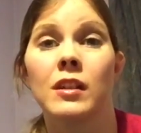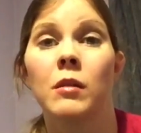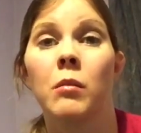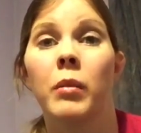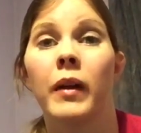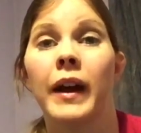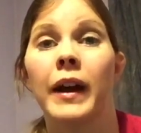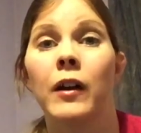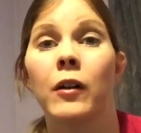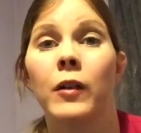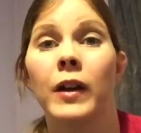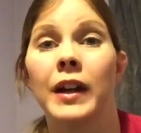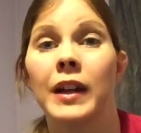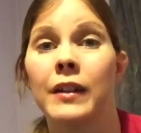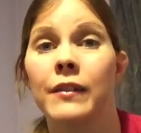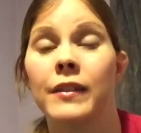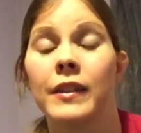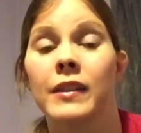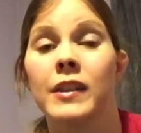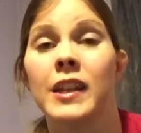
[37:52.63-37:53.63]
about
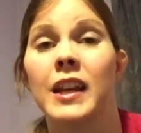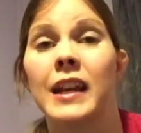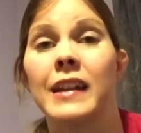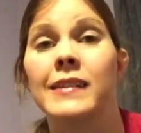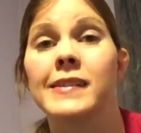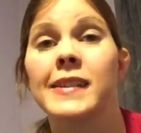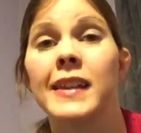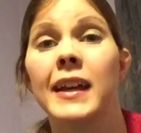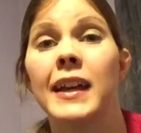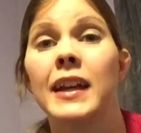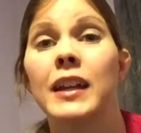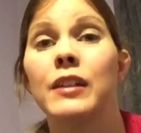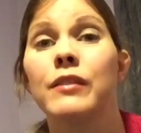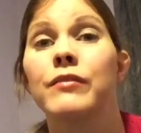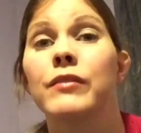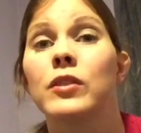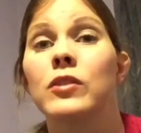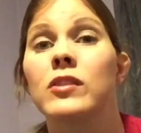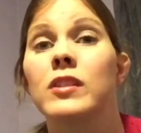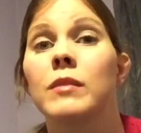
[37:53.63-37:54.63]
anything that I said, if
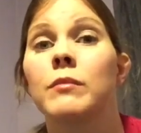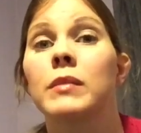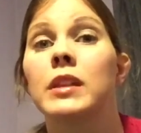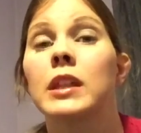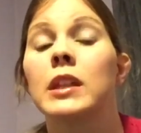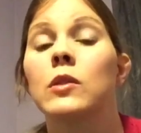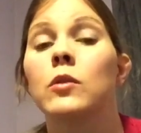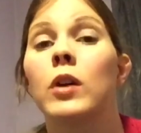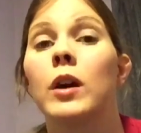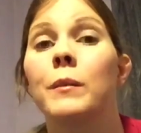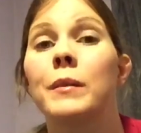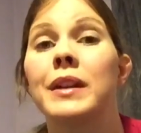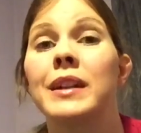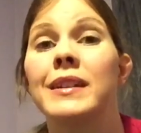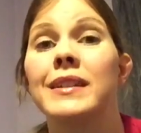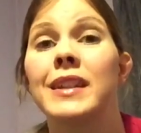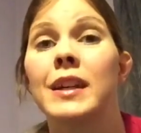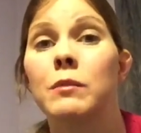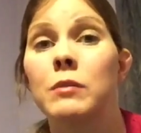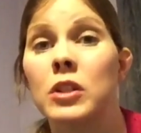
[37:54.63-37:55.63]
there's something you want me to
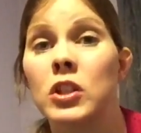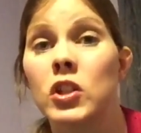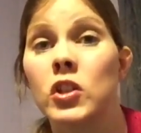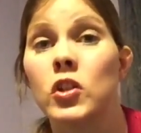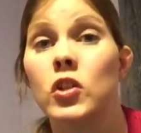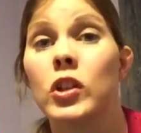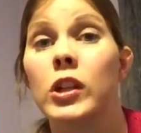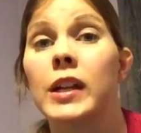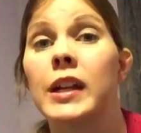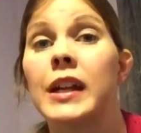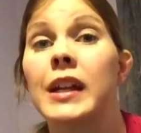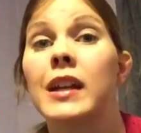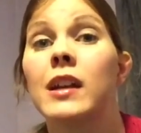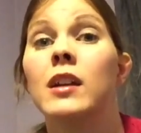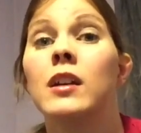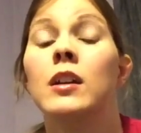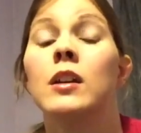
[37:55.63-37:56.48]
demonstrate